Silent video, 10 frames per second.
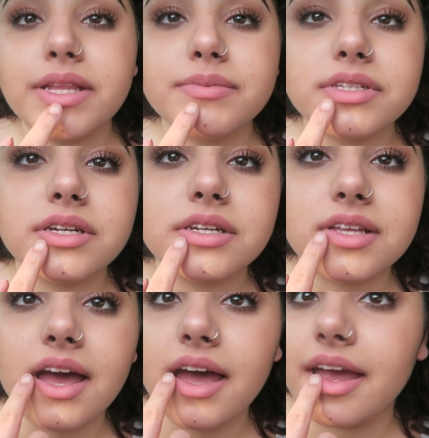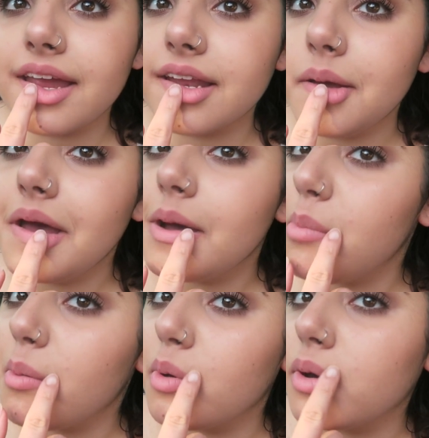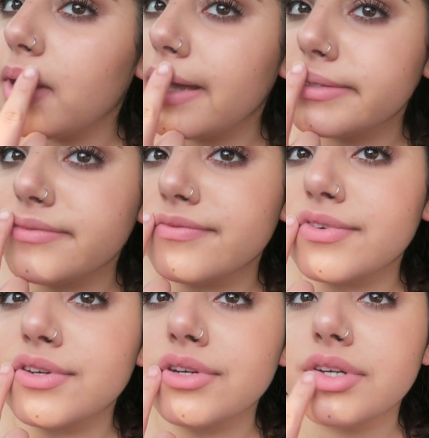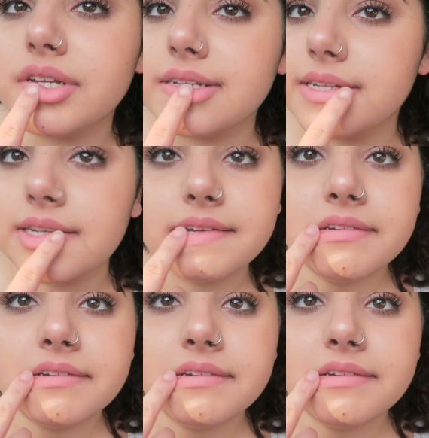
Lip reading: my lipstick because I ate popcorn, I ate some food, and